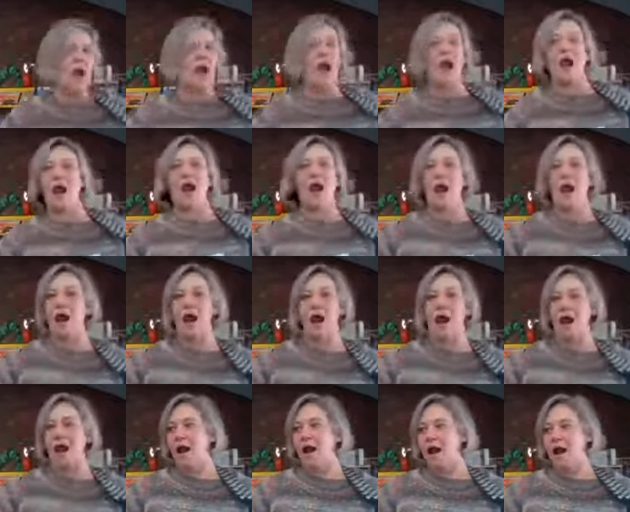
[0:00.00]

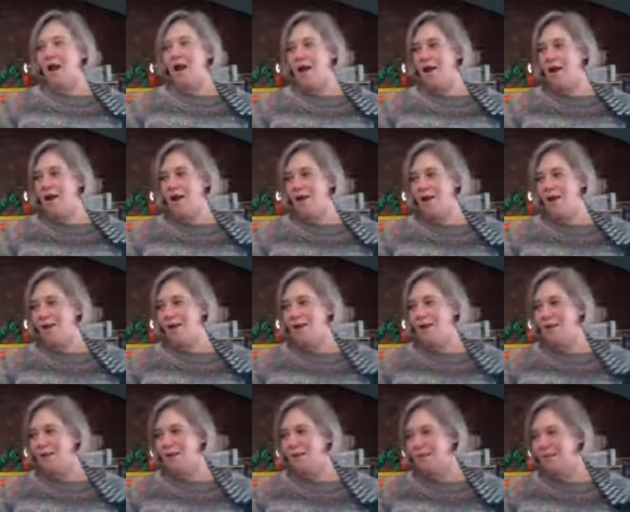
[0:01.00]

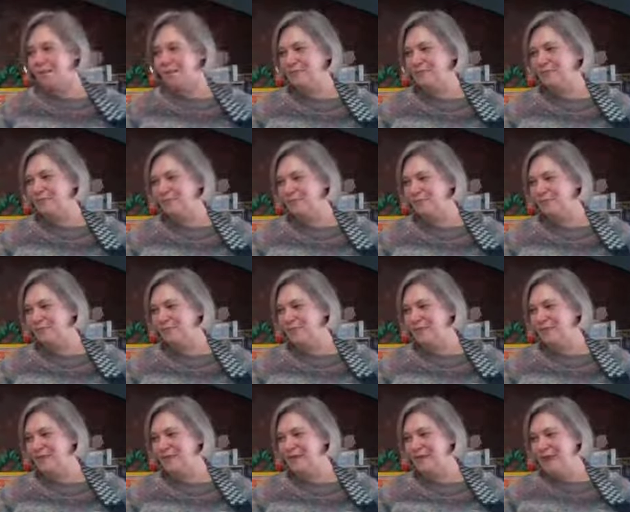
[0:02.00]

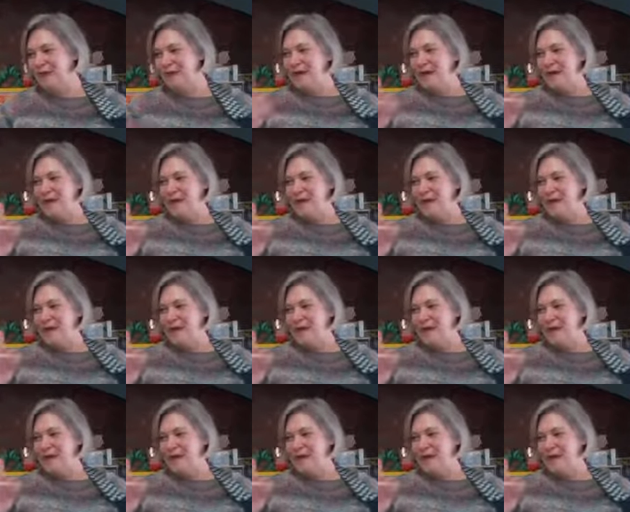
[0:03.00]
(silence)